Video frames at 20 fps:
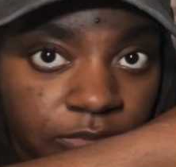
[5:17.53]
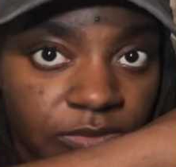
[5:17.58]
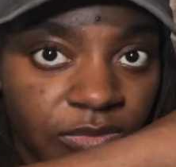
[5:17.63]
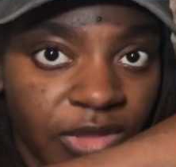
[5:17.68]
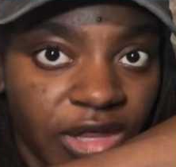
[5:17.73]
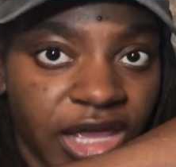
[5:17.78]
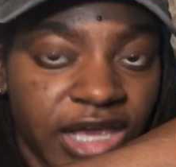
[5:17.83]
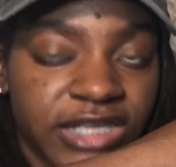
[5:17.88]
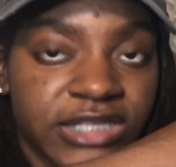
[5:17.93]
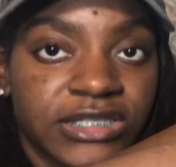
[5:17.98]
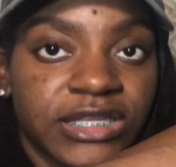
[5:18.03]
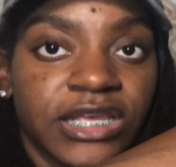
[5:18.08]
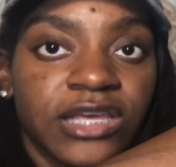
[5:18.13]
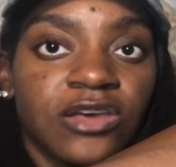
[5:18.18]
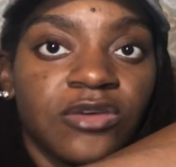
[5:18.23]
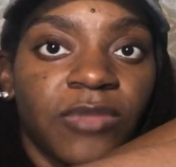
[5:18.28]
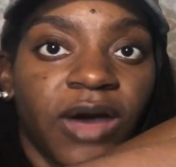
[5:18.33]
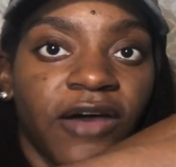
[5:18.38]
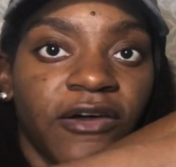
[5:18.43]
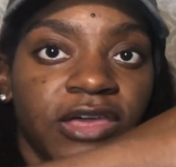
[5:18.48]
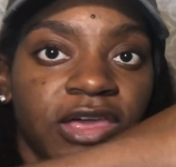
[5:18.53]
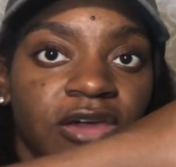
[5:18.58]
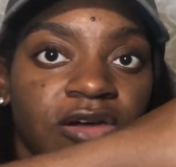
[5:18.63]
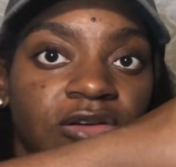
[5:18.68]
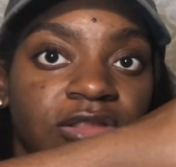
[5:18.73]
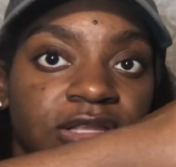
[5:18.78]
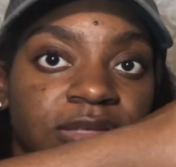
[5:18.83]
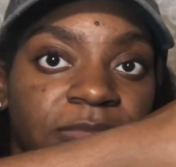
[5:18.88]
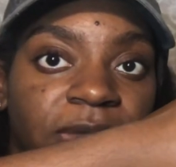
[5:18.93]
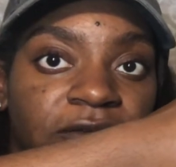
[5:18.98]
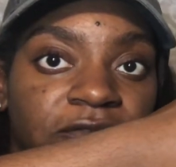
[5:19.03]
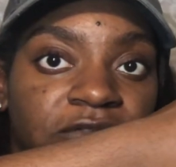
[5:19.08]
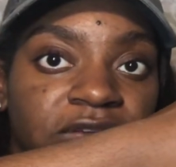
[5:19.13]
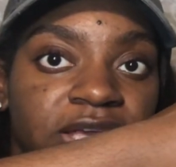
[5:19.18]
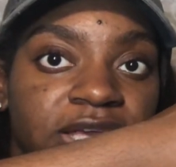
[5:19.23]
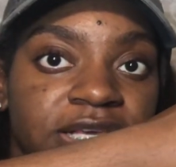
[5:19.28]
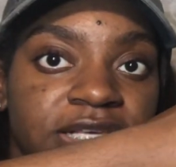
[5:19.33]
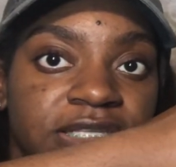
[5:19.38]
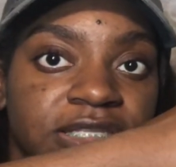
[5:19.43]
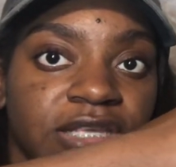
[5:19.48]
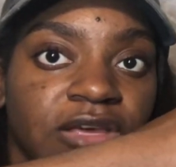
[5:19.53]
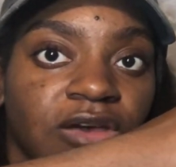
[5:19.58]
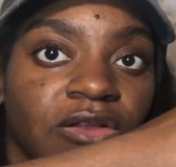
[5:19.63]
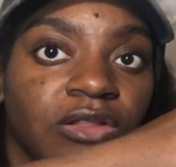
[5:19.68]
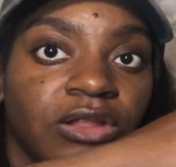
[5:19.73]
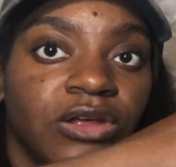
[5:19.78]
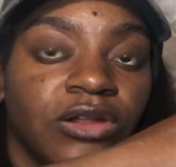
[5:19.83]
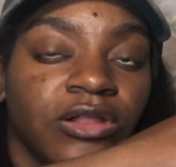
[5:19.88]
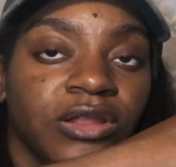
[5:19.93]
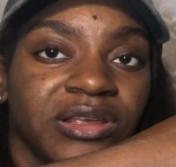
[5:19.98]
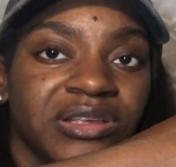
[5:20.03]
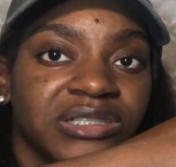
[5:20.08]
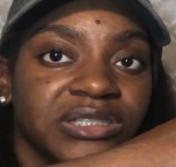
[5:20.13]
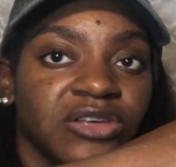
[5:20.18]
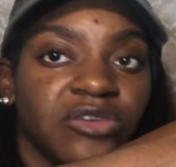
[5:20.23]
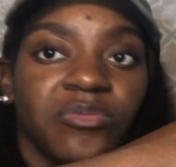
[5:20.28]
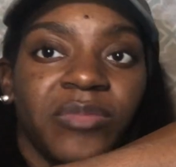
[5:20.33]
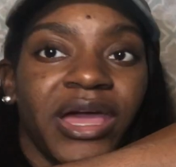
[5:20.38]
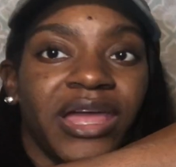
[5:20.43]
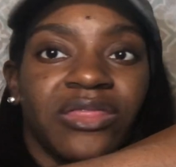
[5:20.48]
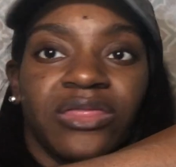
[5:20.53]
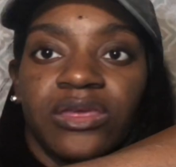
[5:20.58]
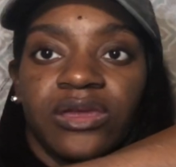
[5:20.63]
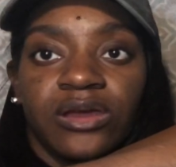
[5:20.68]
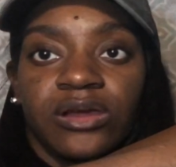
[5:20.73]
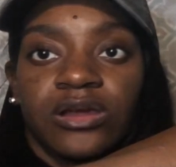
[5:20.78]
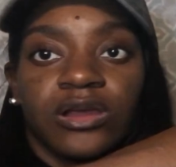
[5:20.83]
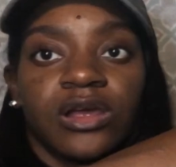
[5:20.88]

It's still, my feet is still literally still back there.